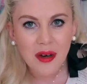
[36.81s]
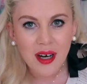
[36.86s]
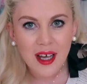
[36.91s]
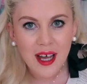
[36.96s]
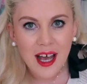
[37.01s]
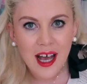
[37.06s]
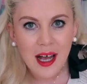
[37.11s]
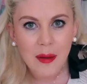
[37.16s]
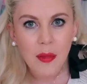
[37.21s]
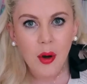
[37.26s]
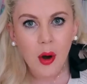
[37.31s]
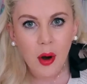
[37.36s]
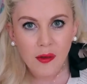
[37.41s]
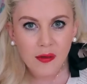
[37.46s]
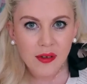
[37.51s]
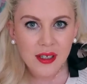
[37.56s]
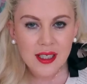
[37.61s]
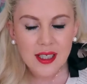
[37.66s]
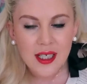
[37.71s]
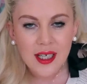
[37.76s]
but I am
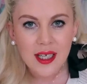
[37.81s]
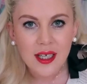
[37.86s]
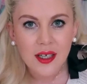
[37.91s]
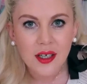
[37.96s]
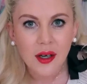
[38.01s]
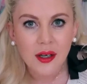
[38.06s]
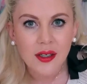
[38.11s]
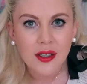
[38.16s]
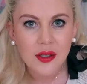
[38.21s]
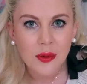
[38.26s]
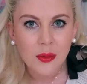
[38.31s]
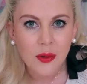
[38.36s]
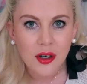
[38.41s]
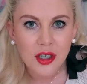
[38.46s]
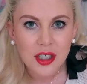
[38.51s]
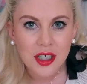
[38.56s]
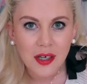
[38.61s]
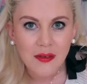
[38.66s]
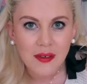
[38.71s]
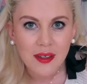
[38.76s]
obviously going to
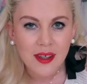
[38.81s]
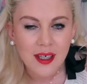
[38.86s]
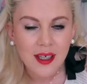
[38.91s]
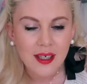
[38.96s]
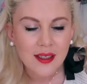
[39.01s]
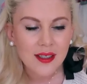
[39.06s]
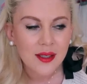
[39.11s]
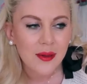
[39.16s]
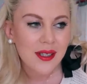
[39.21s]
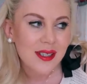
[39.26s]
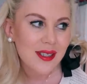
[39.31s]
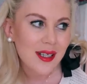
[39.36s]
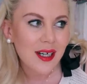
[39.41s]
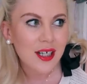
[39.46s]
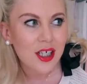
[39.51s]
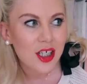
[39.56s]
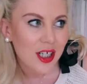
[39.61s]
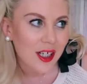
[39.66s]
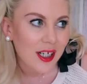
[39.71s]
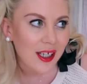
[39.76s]
wash everything. So
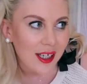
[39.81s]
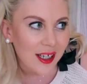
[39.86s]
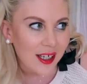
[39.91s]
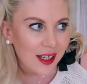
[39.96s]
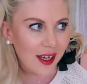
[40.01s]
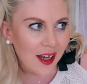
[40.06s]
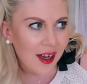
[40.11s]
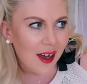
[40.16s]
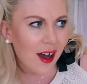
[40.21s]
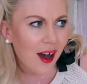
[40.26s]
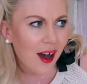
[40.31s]
essentially,